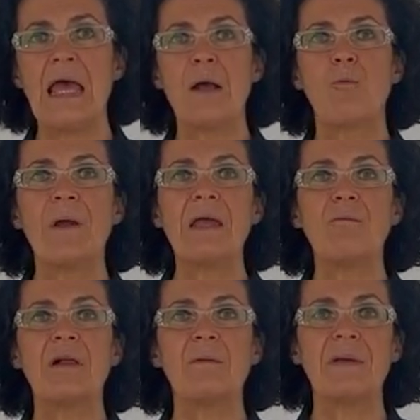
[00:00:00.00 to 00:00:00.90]
we
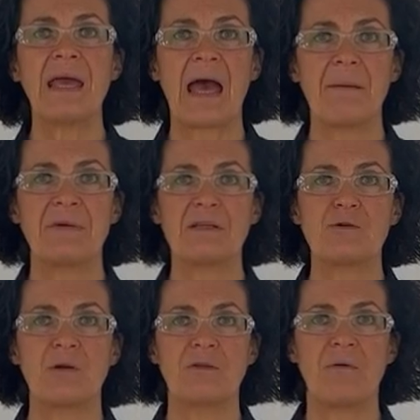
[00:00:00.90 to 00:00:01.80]
will be happy
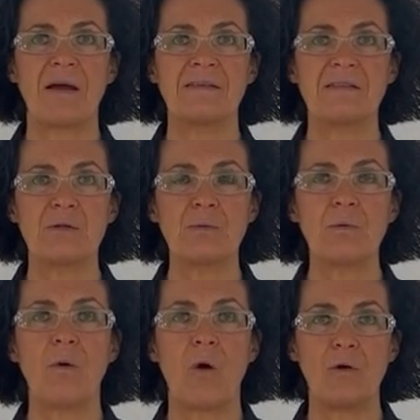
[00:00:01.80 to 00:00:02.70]
to advise
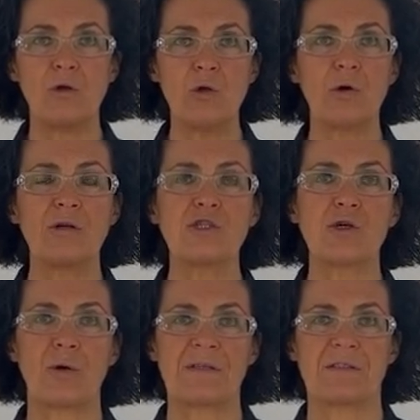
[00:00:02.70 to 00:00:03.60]
you on your
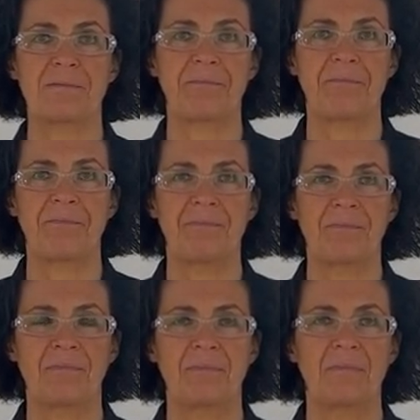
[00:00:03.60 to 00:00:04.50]
choice.
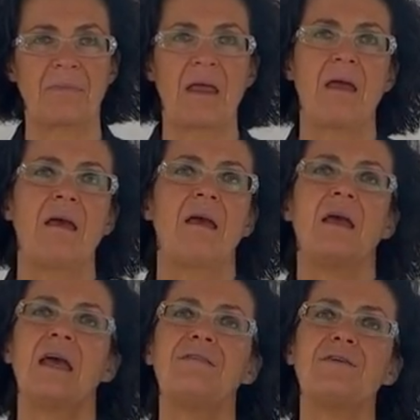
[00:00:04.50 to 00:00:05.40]

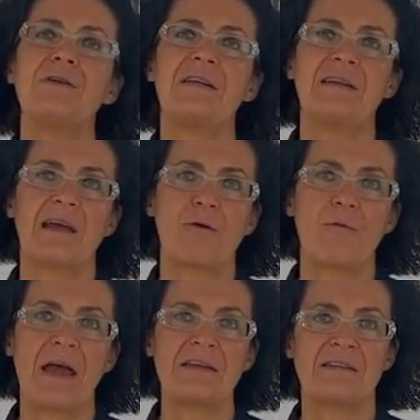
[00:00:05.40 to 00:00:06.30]
If you need a
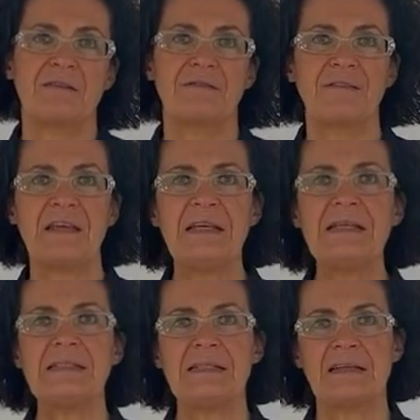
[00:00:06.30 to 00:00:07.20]
decorative,
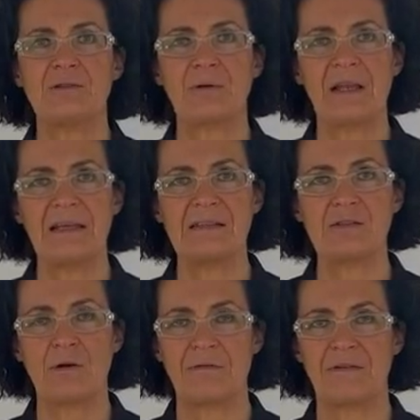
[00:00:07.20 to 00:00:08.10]
easy to clean
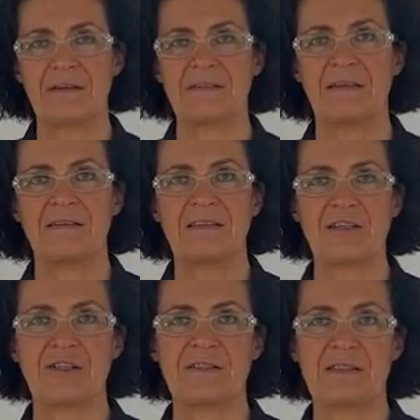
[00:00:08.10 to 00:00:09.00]
surface,
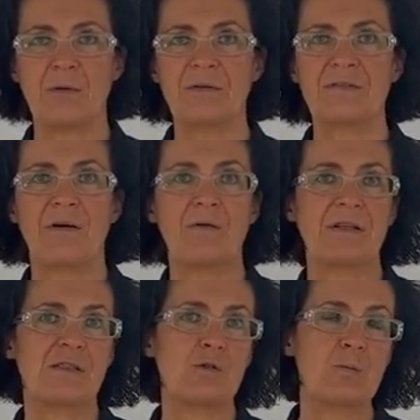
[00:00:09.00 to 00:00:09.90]
such as those found
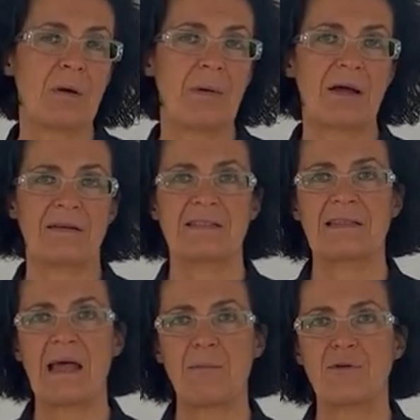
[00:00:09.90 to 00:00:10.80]
in supermarkets,
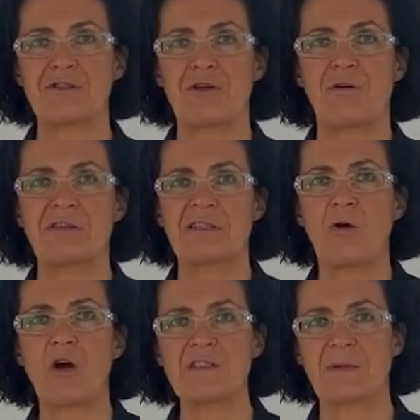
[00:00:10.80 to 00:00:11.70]
laboratories,
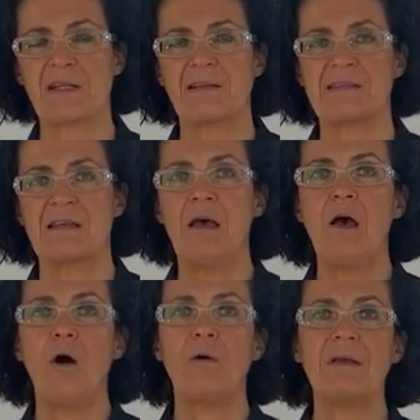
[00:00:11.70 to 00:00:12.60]
hospitals,
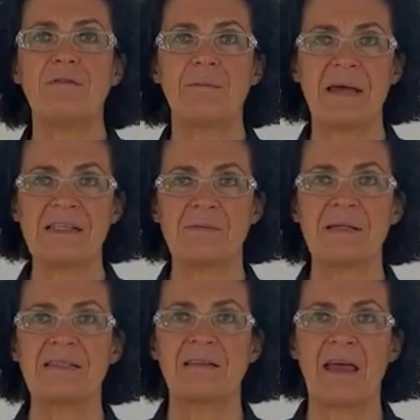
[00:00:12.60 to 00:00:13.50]
or even
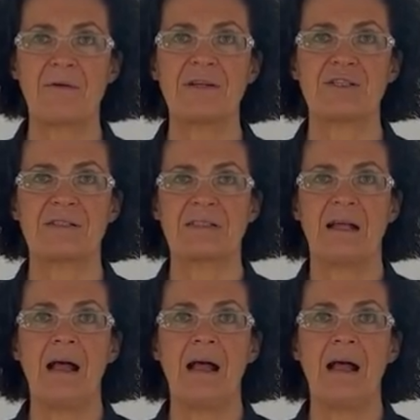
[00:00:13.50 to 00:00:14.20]
basements and garages,